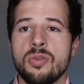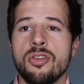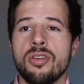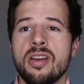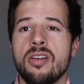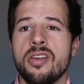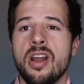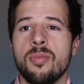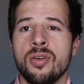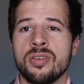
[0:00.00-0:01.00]
when you look at all the
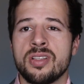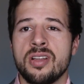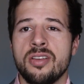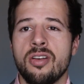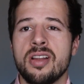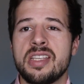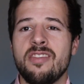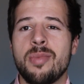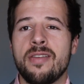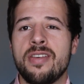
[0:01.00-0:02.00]
numbers, you're gonna save
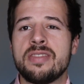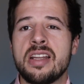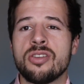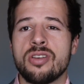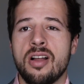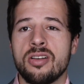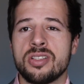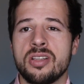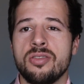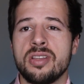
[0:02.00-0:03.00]
about
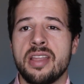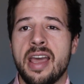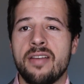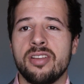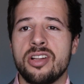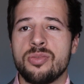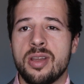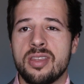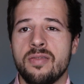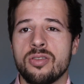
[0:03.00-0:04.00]
$1,500 using the Avalanche
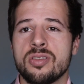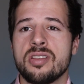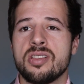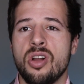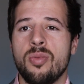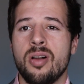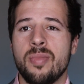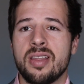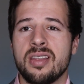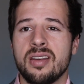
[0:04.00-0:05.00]
method versus the Snowball
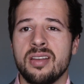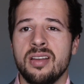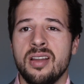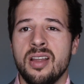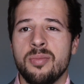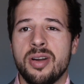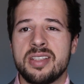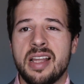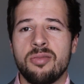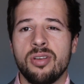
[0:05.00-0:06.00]
method. But
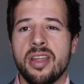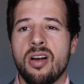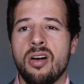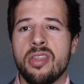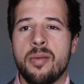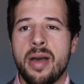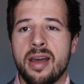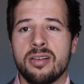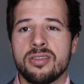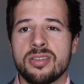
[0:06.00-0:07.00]
is that really all that
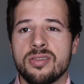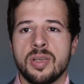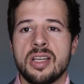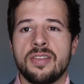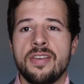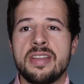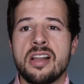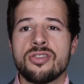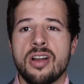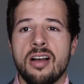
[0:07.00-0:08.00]
matters? Because
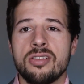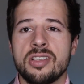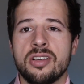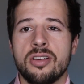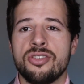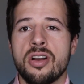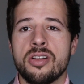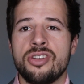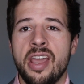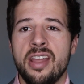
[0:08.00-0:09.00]
$1,500 is a good chunk
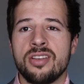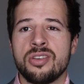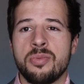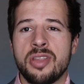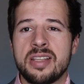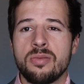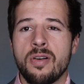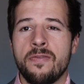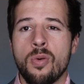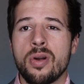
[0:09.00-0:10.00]
of change, but that's
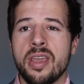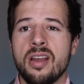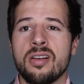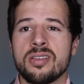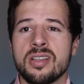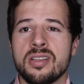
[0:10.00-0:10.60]
over 4 years.